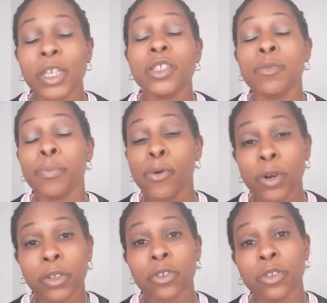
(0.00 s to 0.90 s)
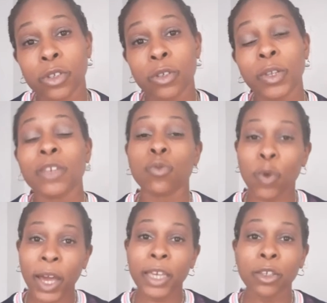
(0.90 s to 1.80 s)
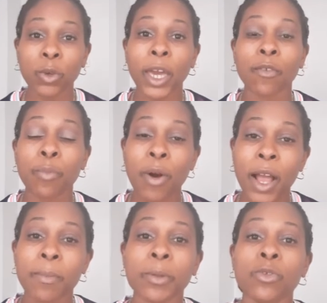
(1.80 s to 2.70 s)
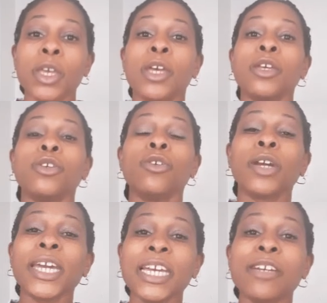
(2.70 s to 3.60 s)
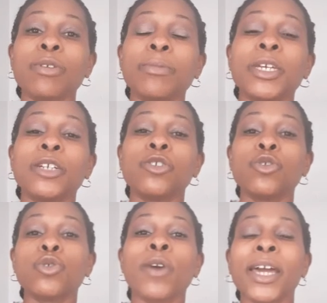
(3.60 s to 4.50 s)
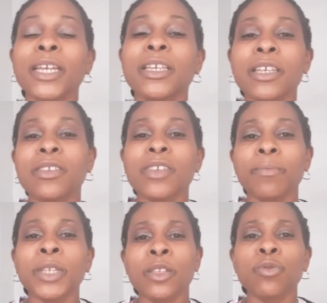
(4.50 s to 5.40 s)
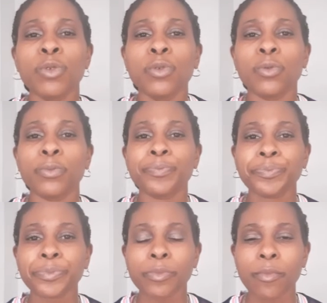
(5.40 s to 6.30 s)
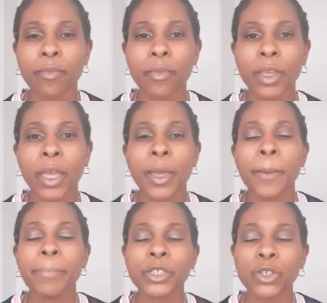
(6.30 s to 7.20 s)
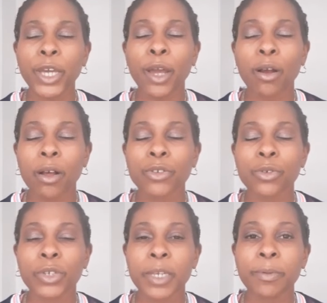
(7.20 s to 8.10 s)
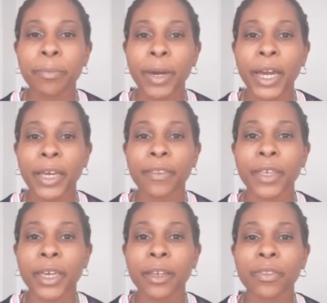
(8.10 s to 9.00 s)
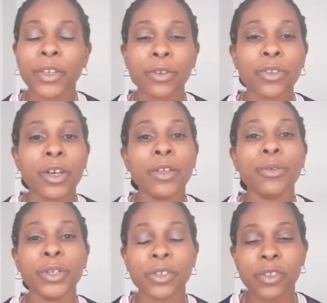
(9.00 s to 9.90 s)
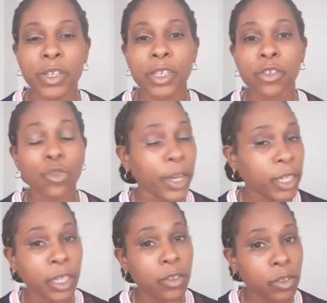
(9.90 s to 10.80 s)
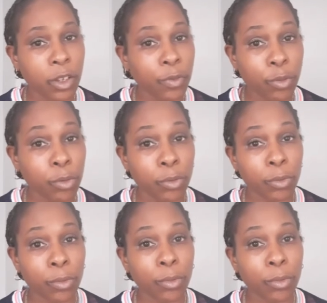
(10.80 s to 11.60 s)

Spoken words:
It's important to you. That's why you have problems. You're angry because you're trying to get something through. But you got to also keep in mind that there's other entities trying to get stuff through.